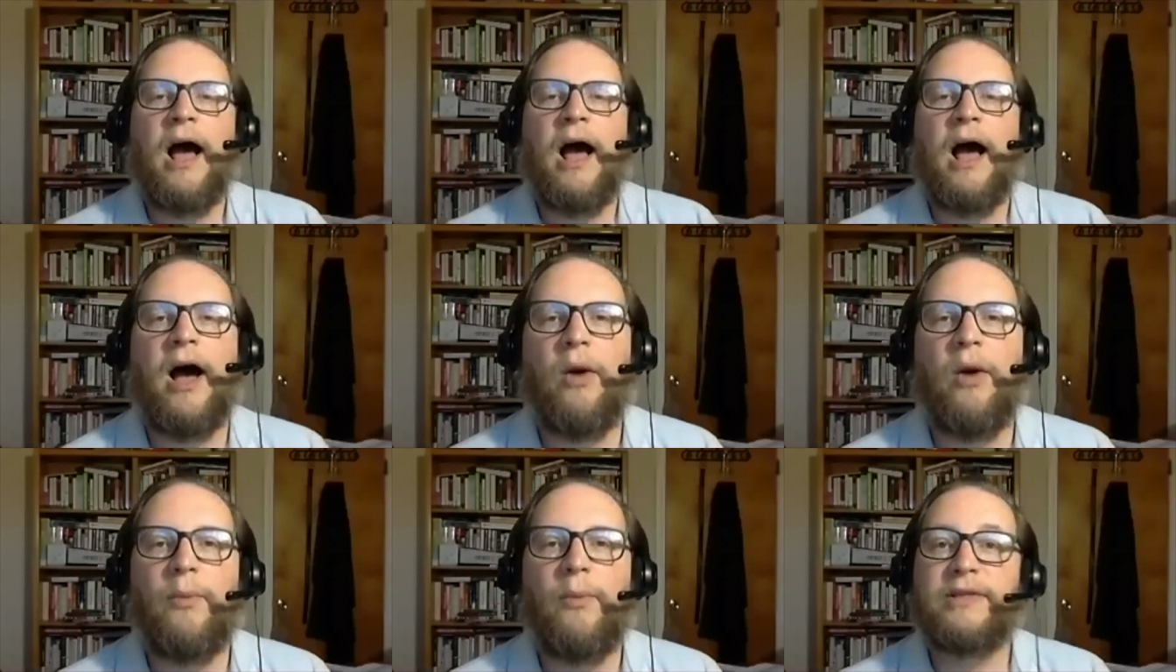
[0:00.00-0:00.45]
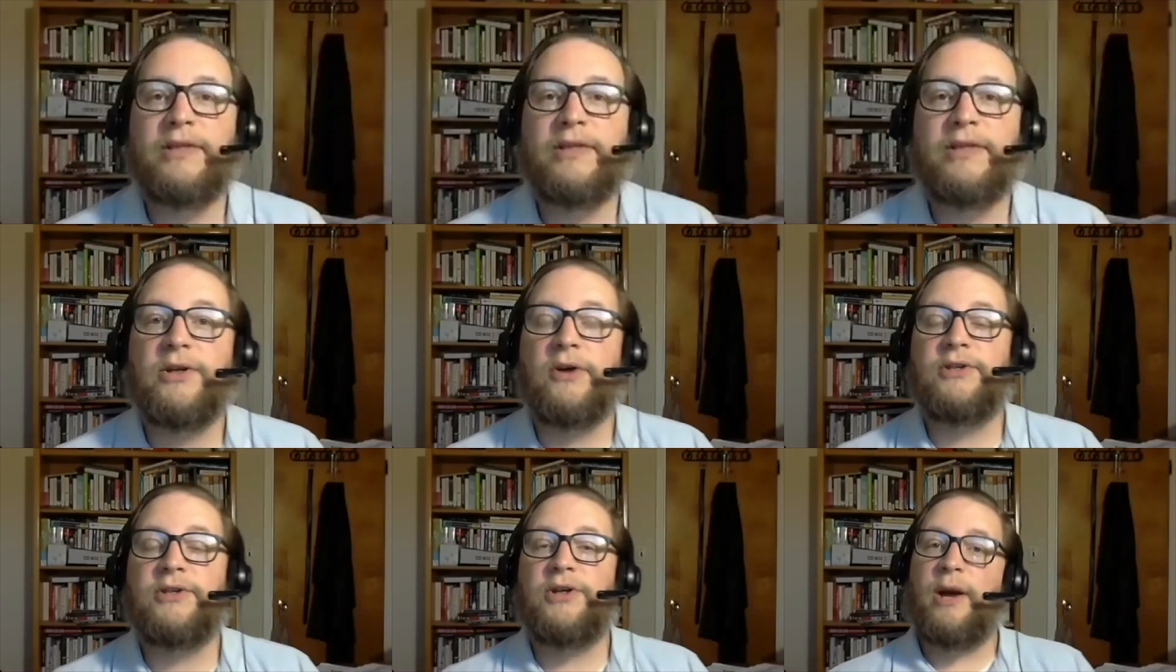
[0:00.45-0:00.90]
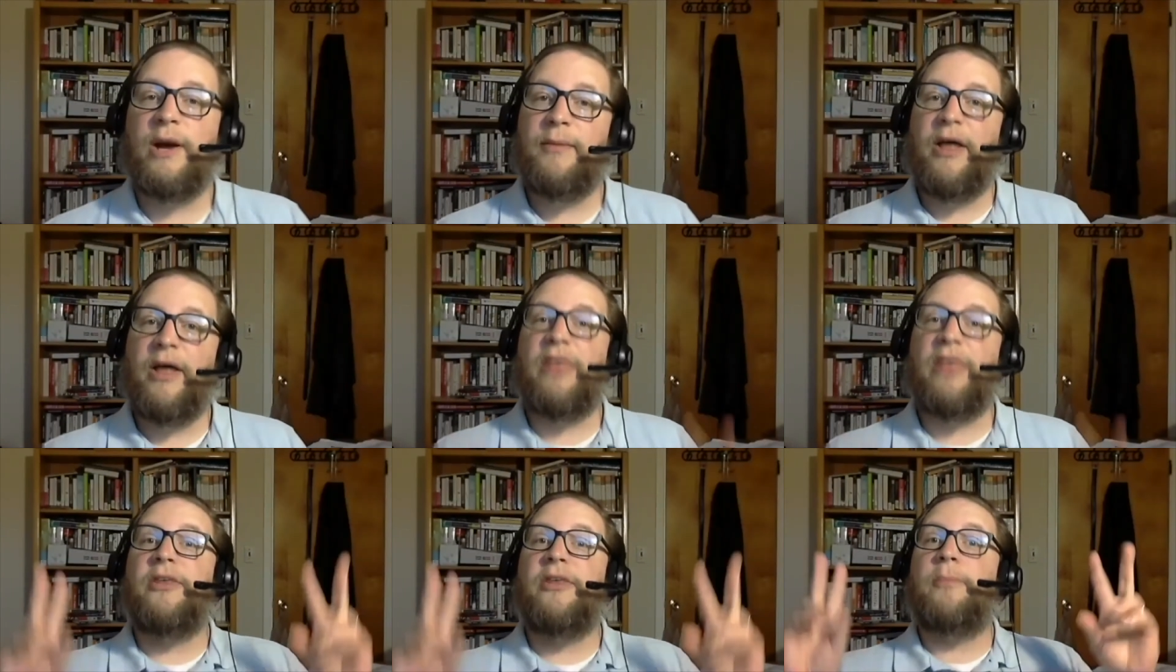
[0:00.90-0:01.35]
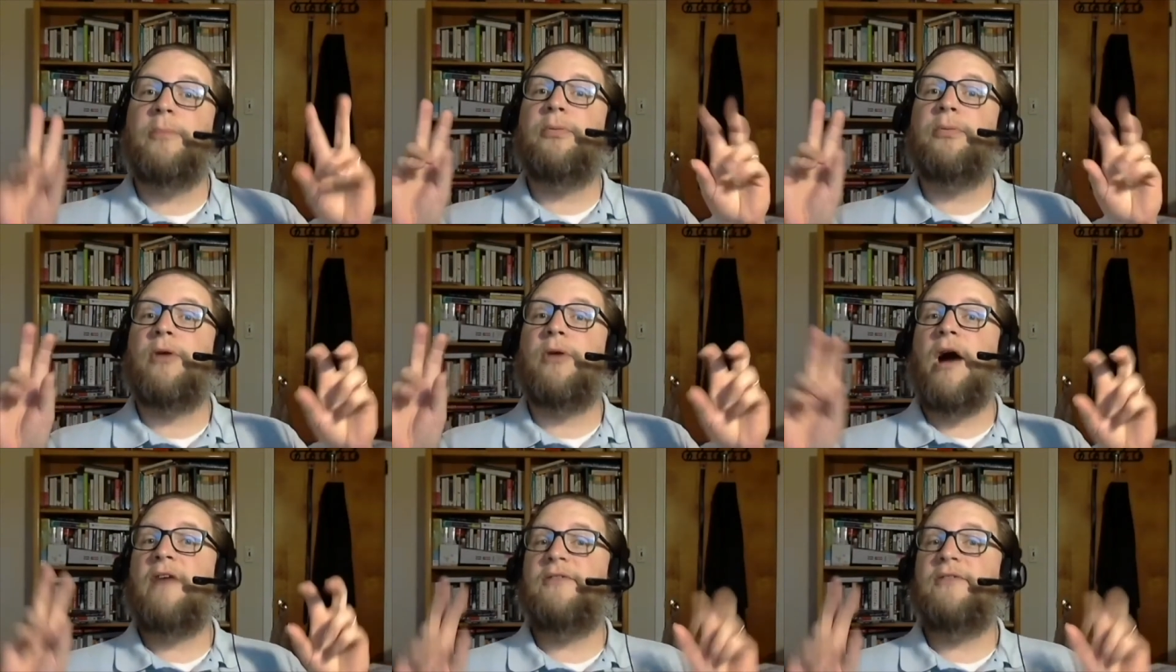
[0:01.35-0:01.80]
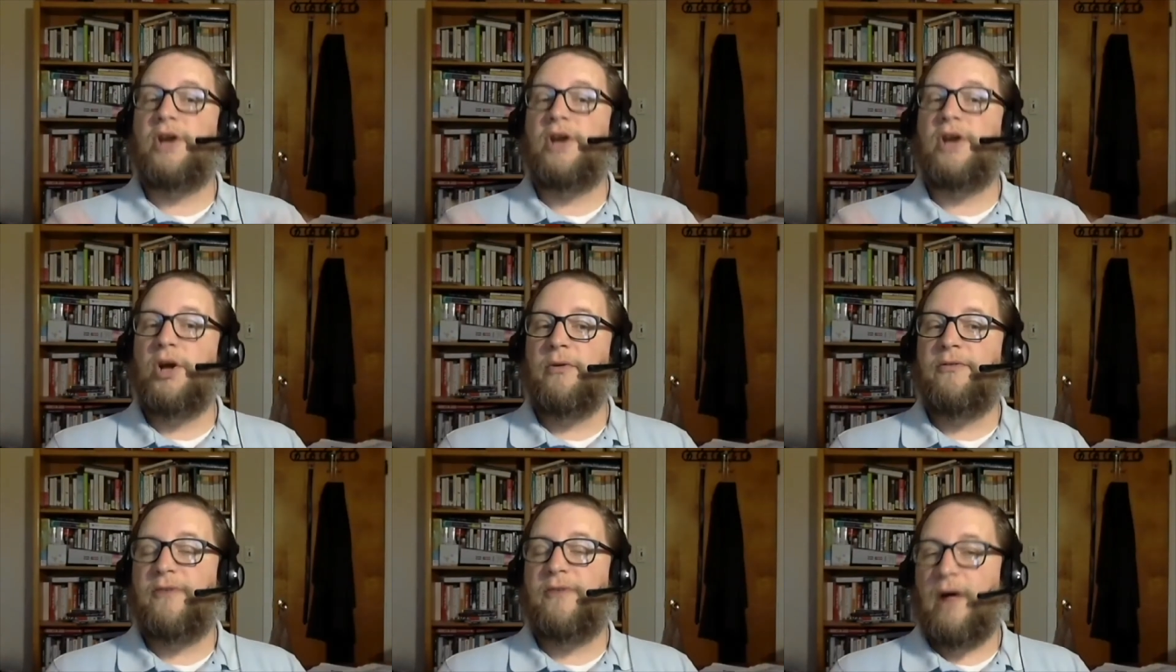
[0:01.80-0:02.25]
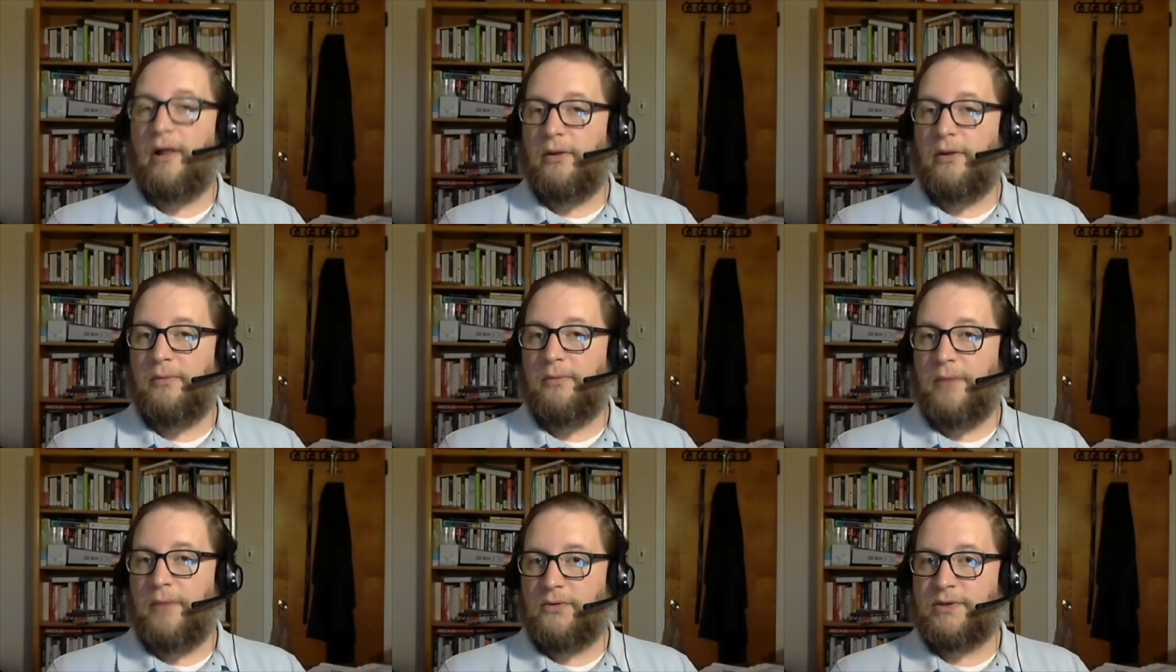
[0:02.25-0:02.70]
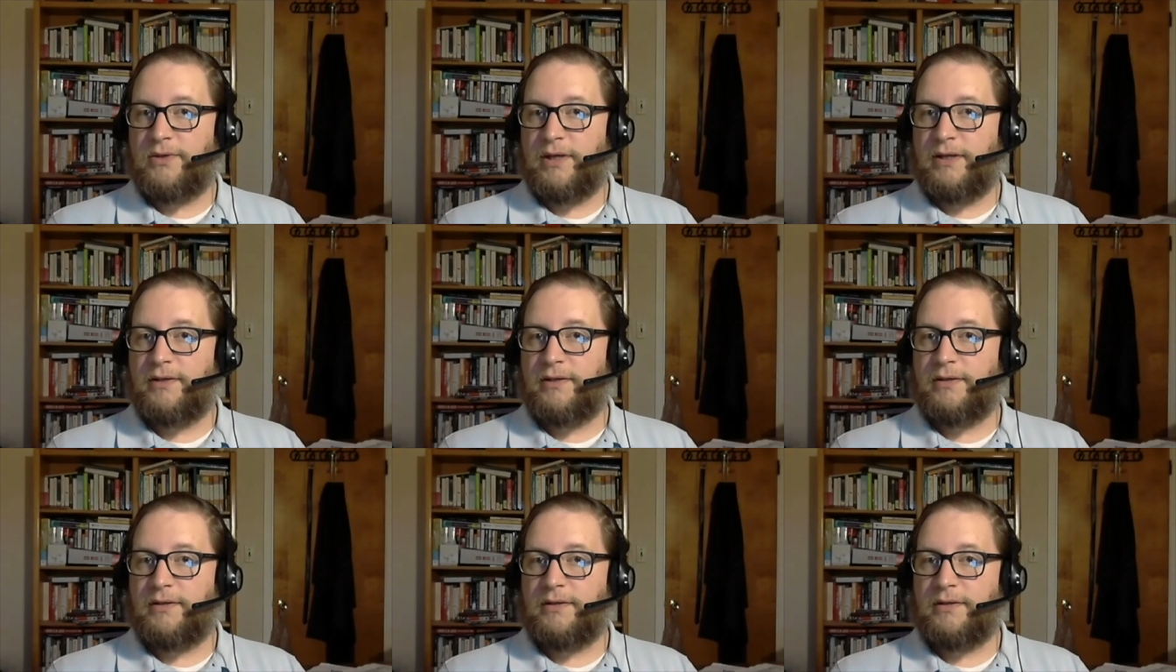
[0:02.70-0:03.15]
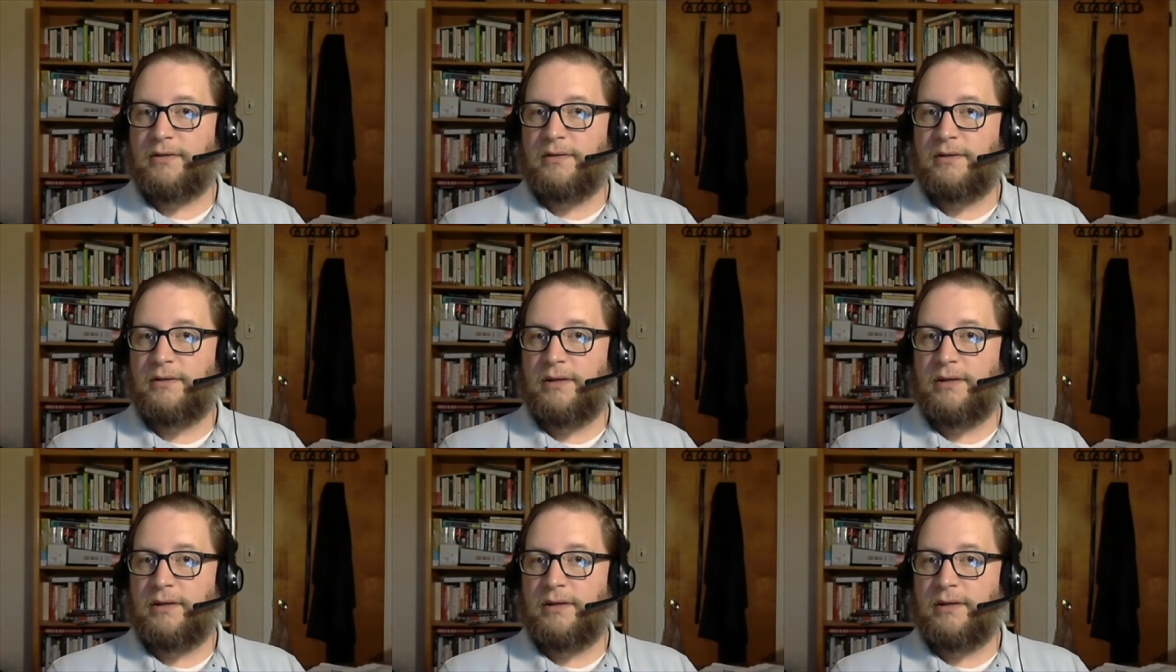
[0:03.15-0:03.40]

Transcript: we start talking about the prophet who will follow Moses.